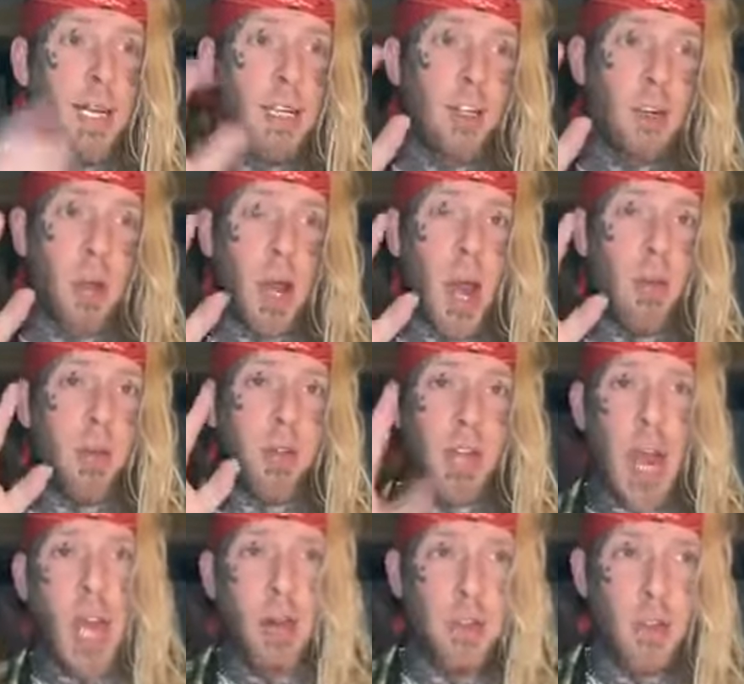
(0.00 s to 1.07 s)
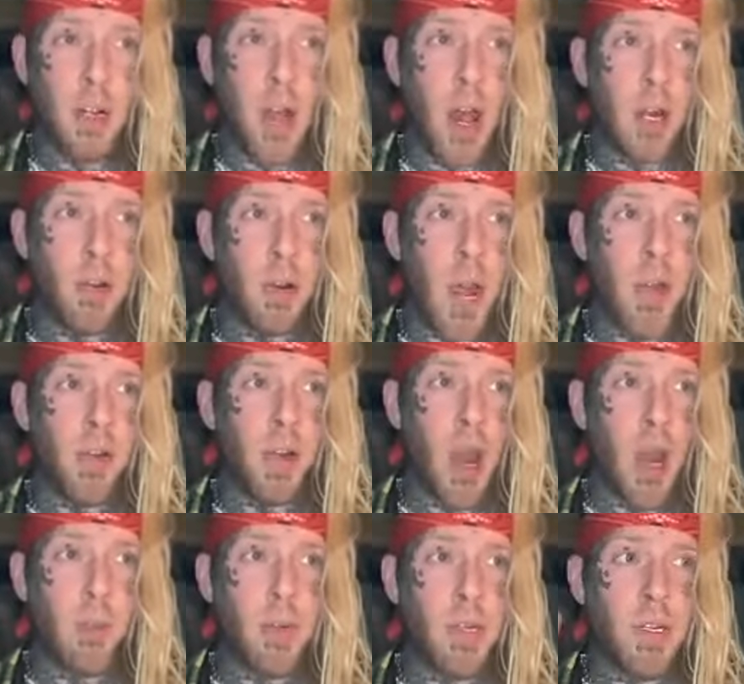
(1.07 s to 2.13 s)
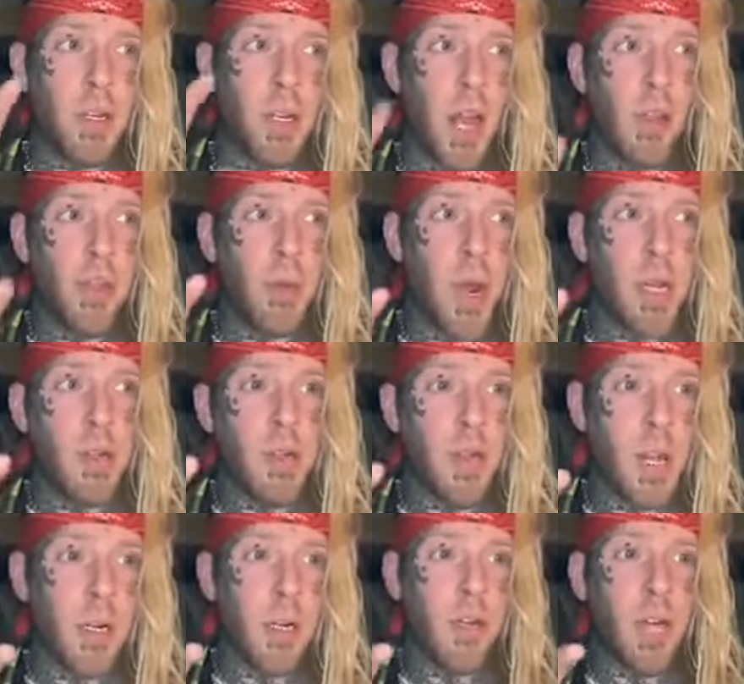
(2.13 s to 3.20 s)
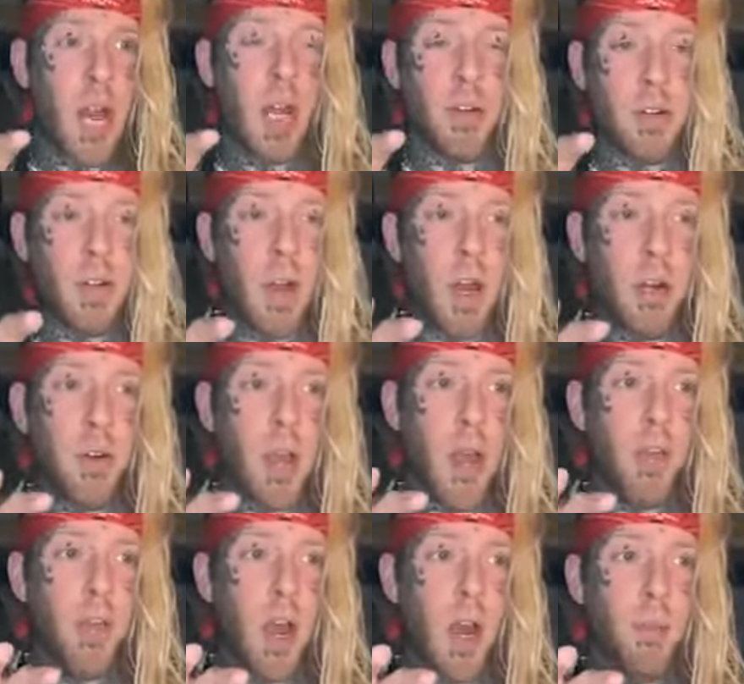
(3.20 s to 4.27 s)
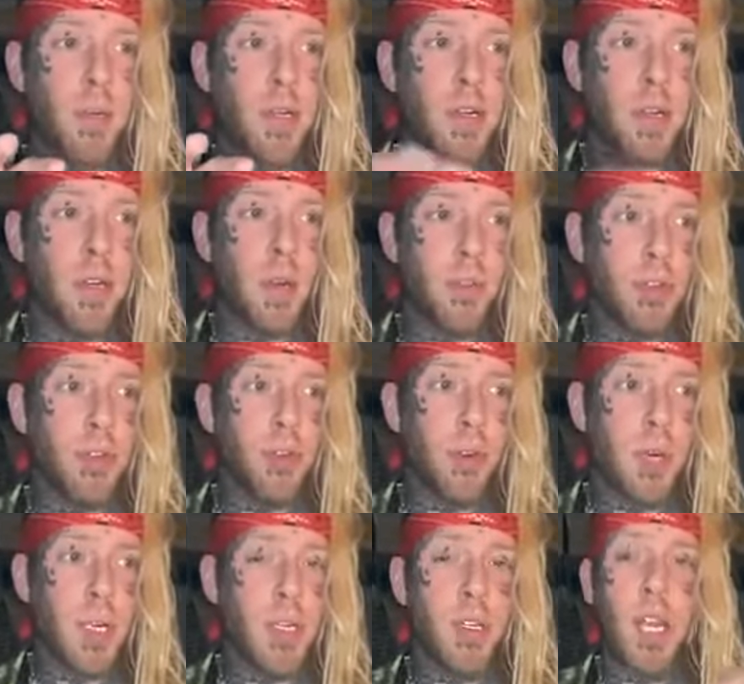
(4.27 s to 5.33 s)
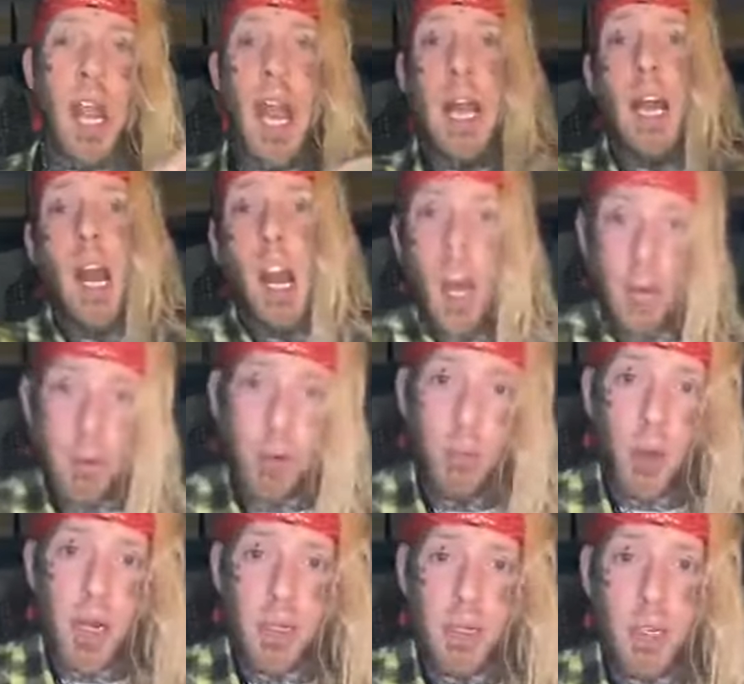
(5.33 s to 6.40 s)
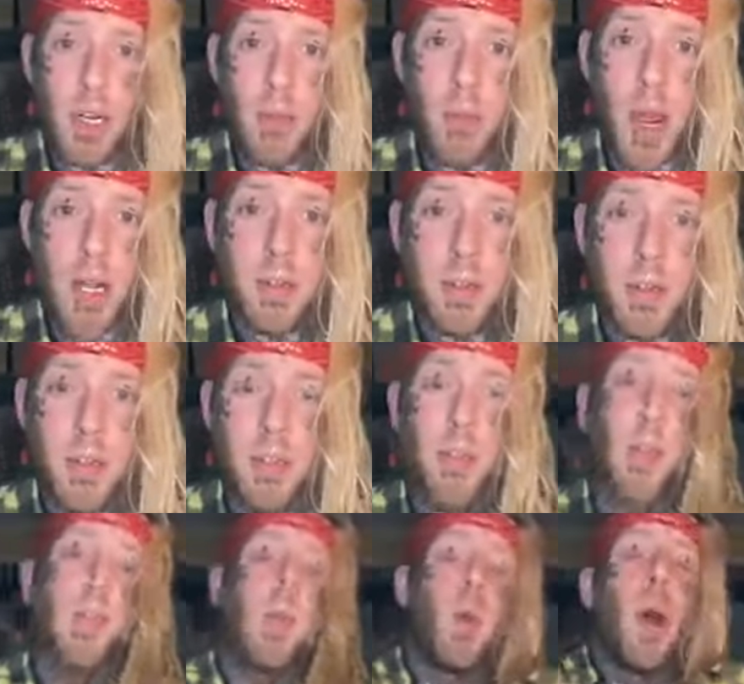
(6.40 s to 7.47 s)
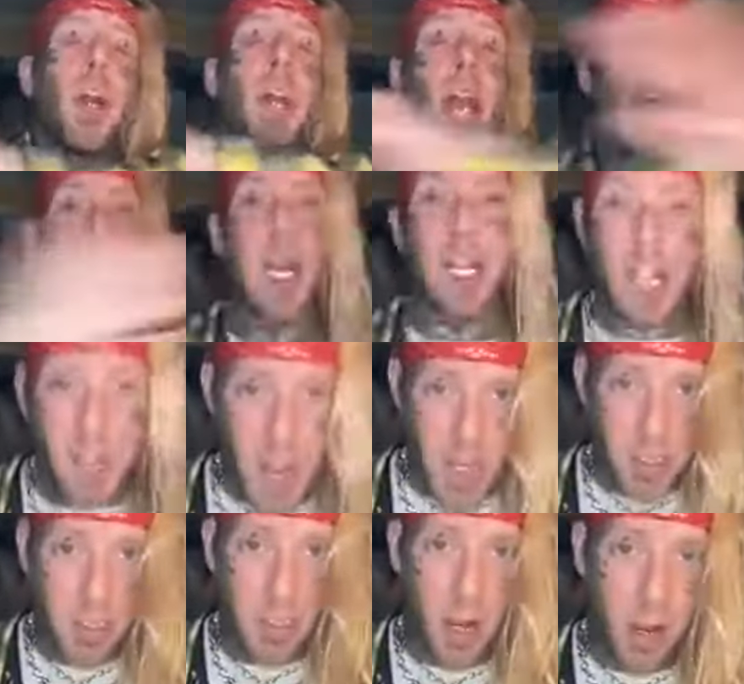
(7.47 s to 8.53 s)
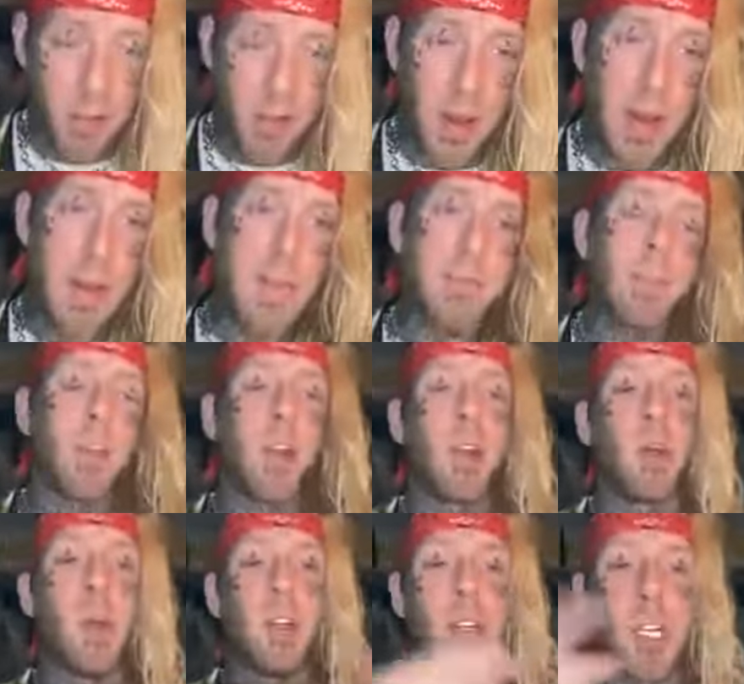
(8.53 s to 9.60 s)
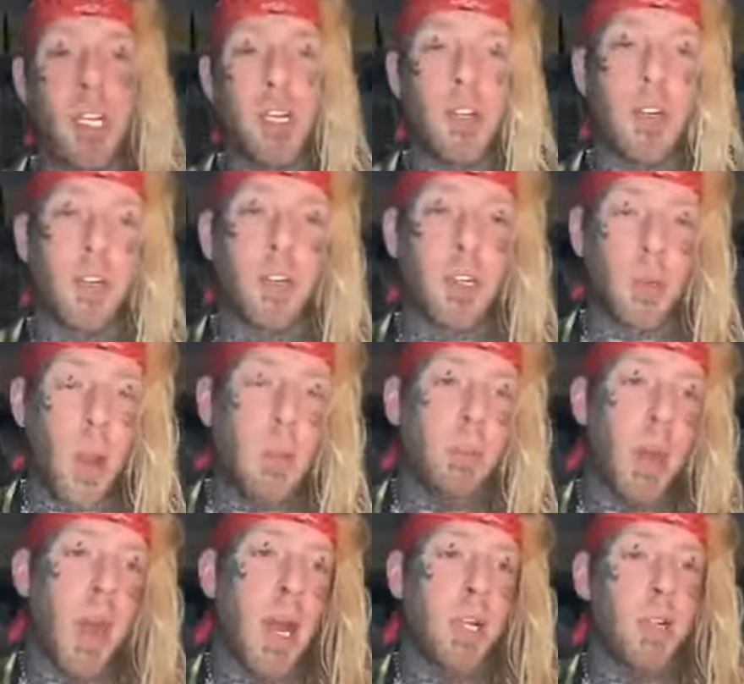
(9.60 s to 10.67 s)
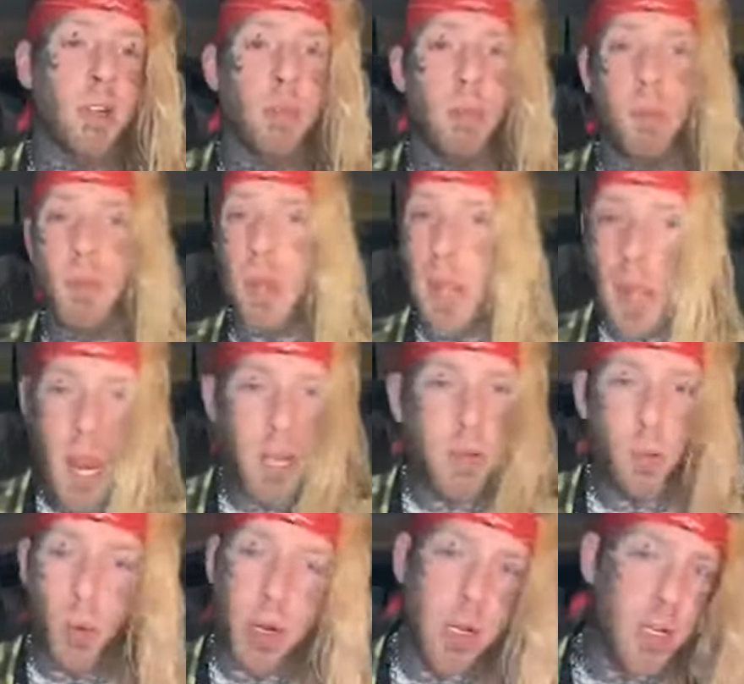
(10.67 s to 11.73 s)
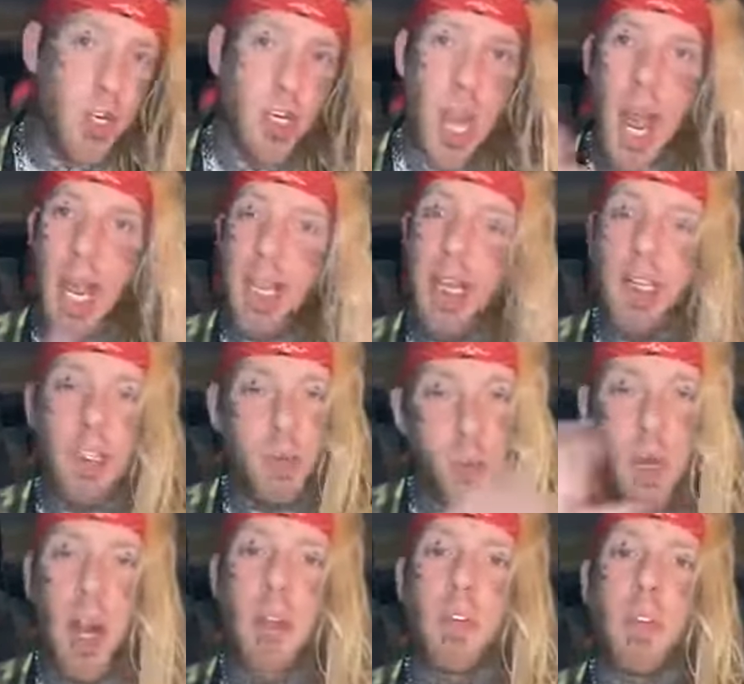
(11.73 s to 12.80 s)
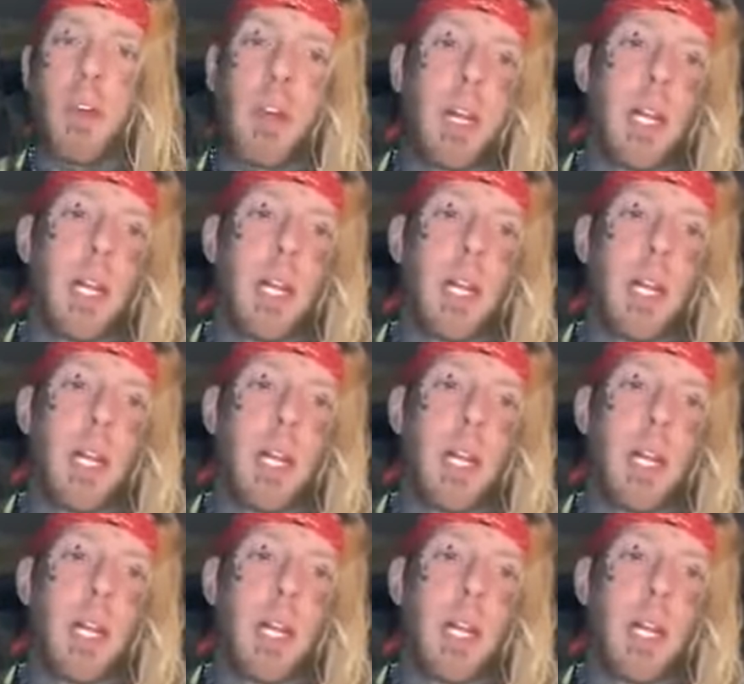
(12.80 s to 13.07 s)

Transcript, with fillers: So I have a thousand autographed copies of Death Threats and a thousand autographed copies of Ghost Stories and a hundred red ski masks. So if you want any of that stuff, or you want t-shirts, sweatpants, one of the jackets, whatever,